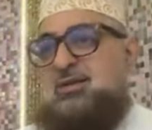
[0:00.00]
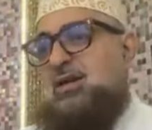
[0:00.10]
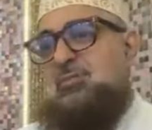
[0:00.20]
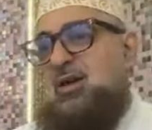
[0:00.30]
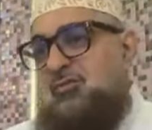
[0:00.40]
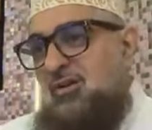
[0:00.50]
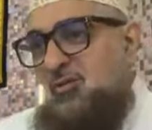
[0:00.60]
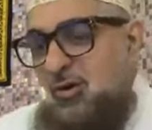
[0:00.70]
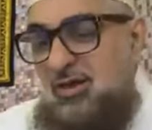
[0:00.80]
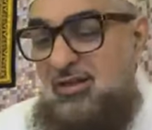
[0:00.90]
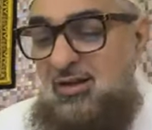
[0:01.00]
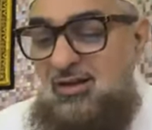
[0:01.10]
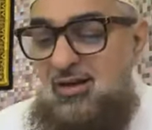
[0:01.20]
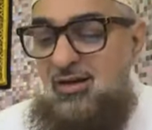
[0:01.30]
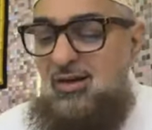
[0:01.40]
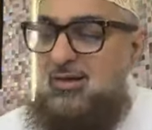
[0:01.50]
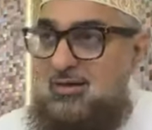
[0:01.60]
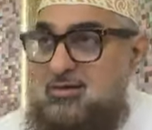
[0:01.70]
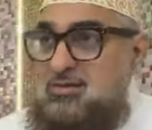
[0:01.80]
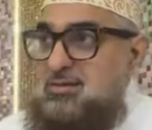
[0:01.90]
I said, I am having 40 dinar
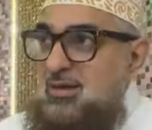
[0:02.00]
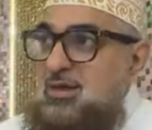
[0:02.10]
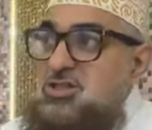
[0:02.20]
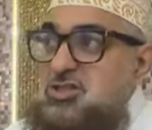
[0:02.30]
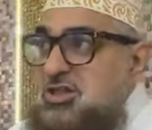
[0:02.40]
and it is